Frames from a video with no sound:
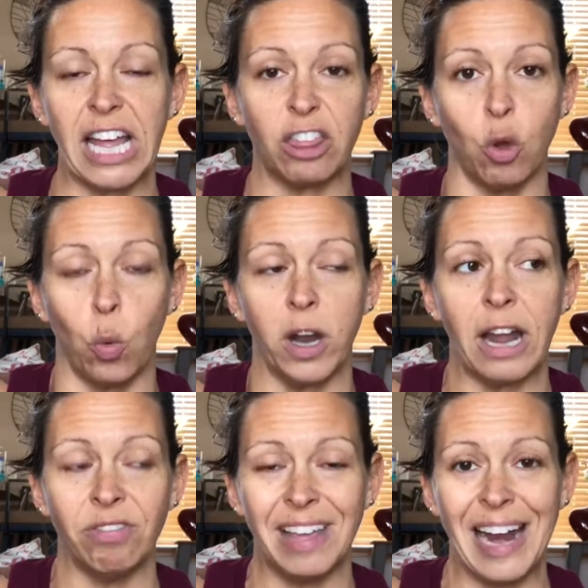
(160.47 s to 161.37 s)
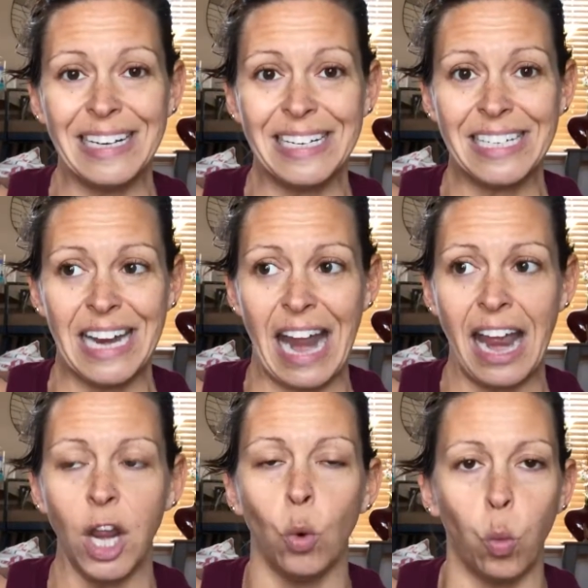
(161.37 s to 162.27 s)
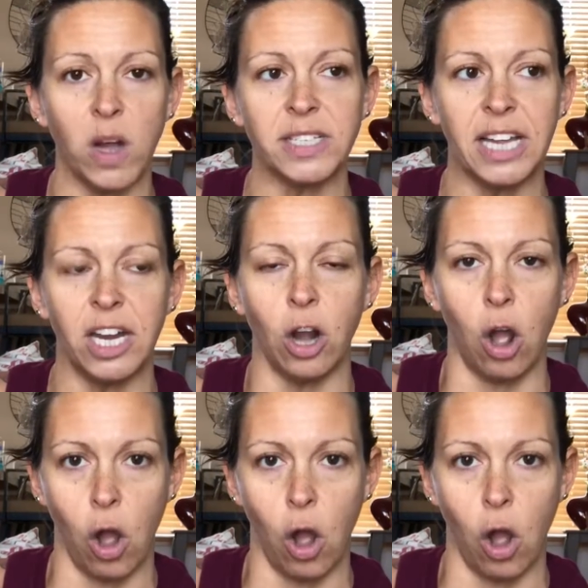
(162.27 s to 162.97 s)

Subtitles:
like the workout that I did today wasn't